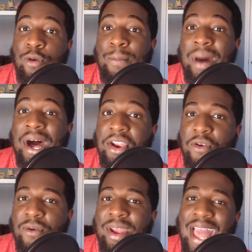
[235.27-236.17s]

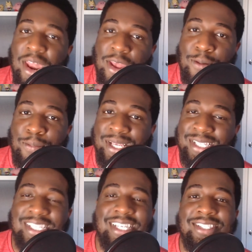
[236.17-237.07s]
monitoring out of your
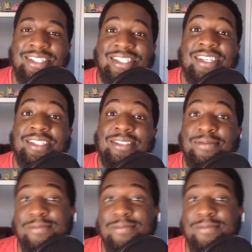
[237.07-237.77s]
PC. It's just,